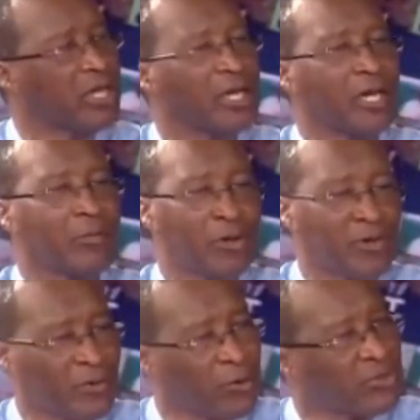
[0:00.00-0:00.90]
But of
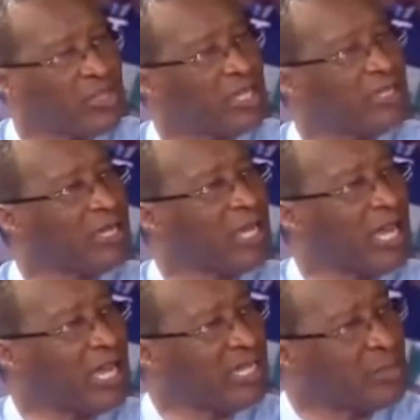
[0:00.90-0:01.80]
course,
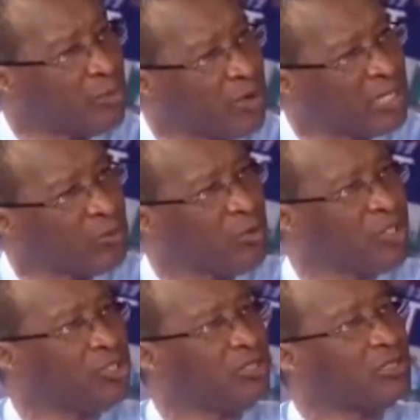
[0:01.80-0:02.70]
at the point at
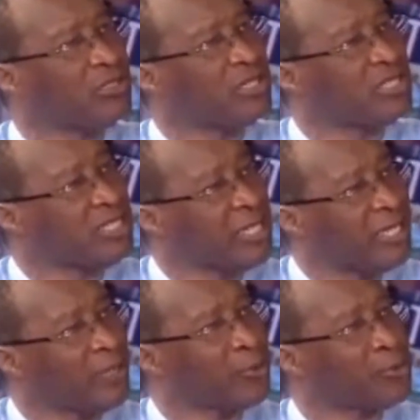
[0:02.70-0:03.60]
which the
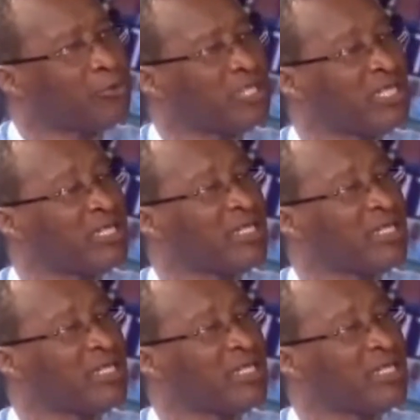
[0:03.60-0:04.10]
CAA authorities,